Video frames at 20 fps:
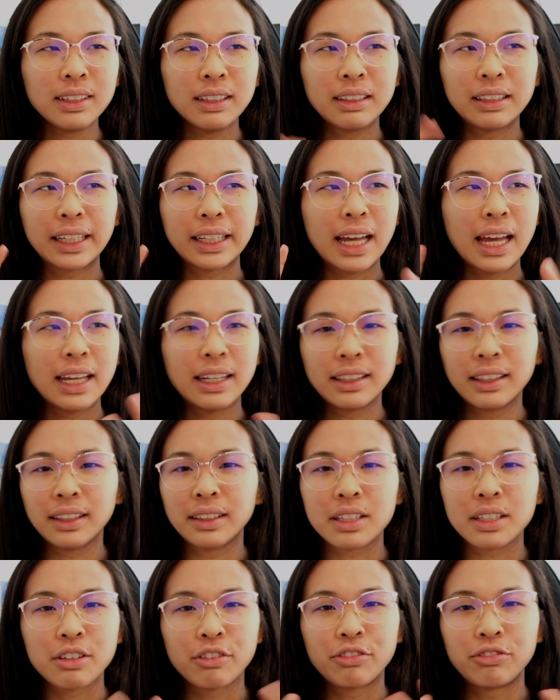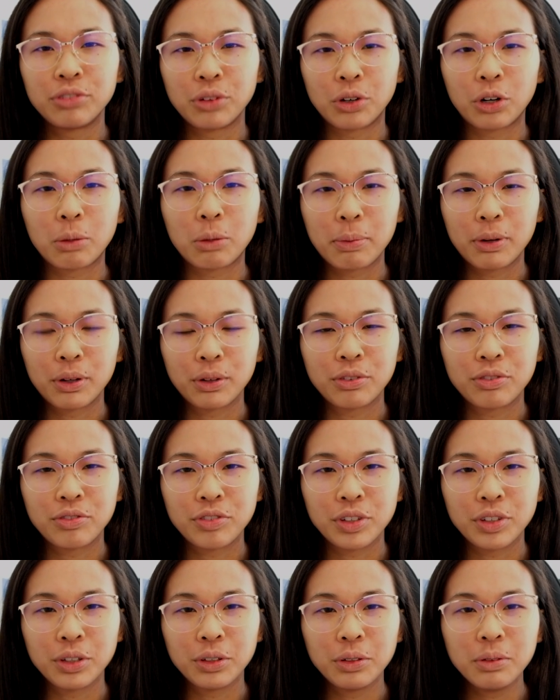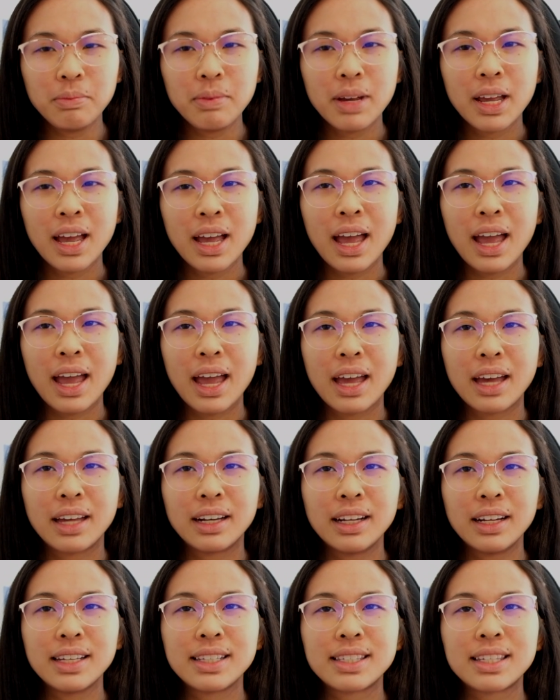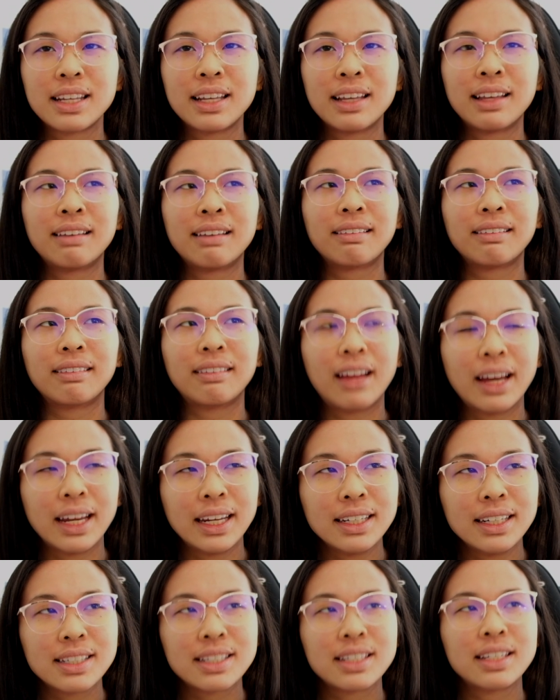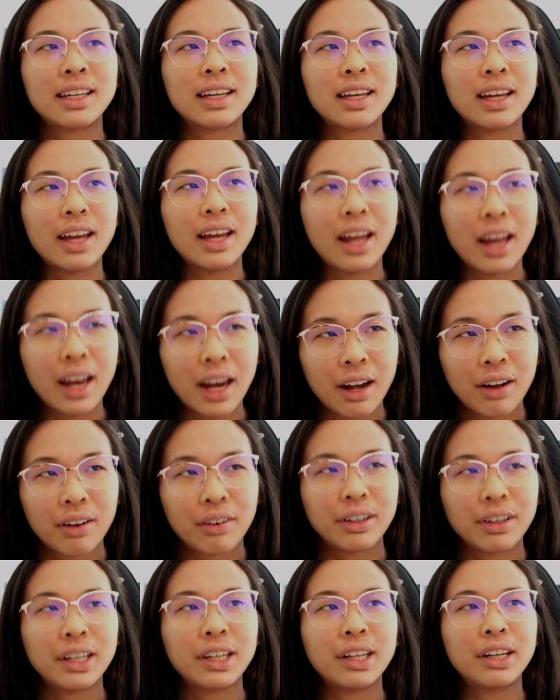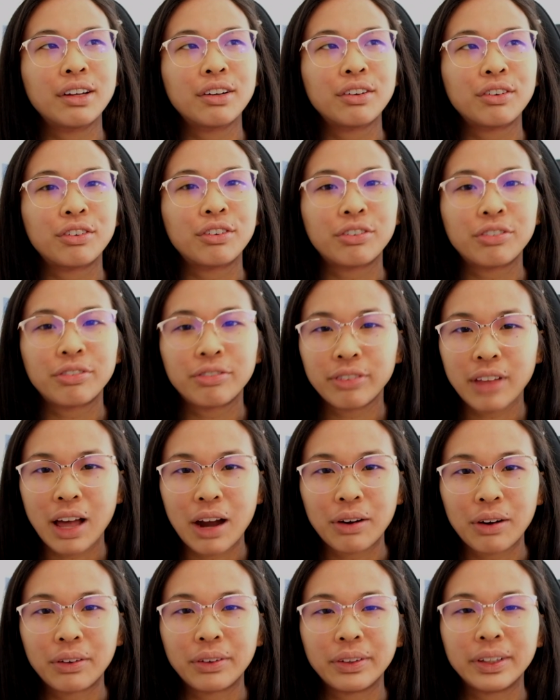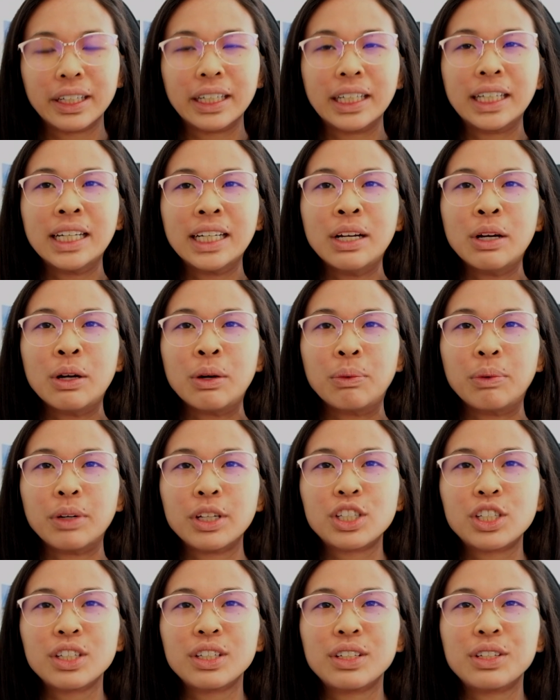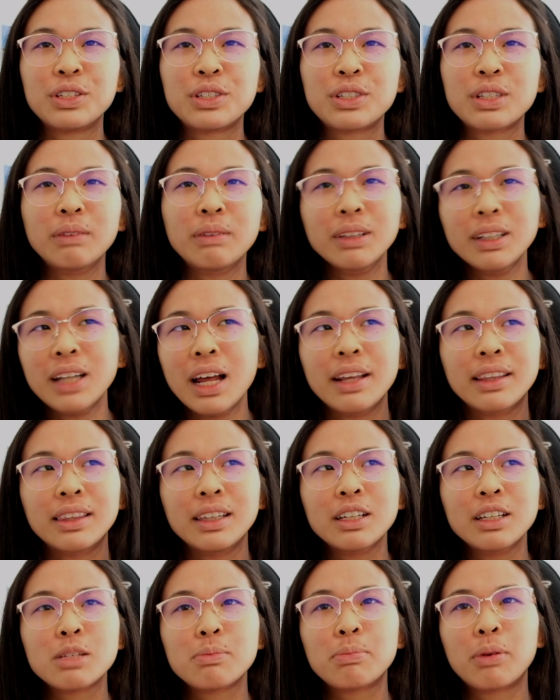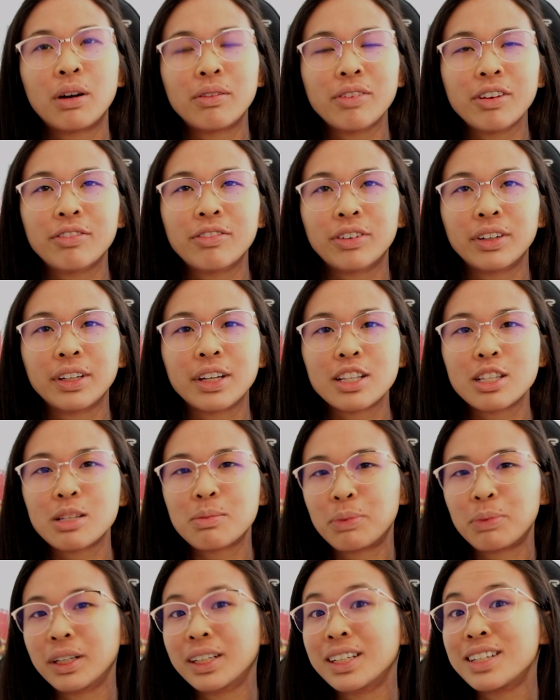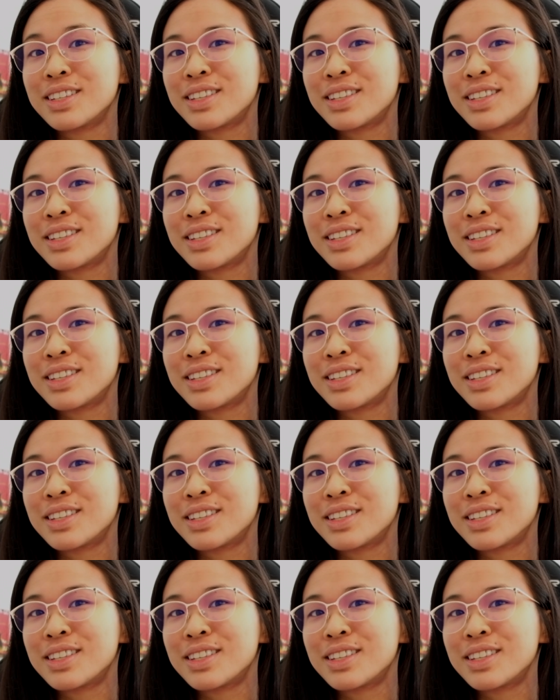like anything that's a floral perfume, and it's light, airy, flowery, which is something that I think is perfect for like spring and